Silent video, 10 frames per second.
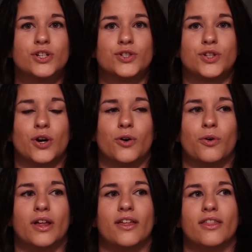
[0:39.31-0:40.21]

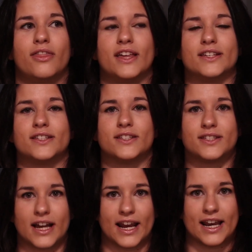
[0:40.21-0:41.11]
So this
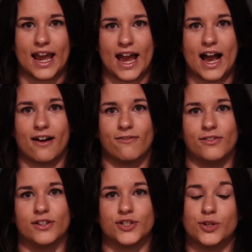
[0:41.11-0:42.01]
second half,
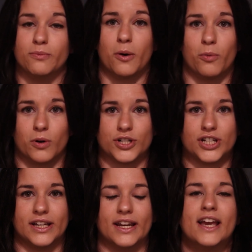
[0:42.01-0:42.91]
the sumo
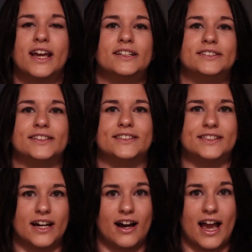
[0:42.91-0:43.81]
portion, does
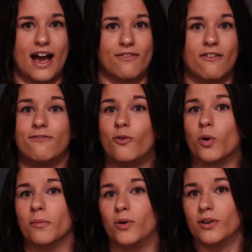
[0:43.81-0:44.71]
not have a
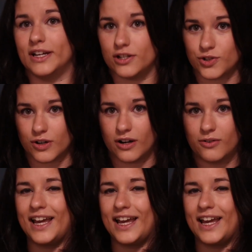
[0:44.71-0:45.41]
formal intro.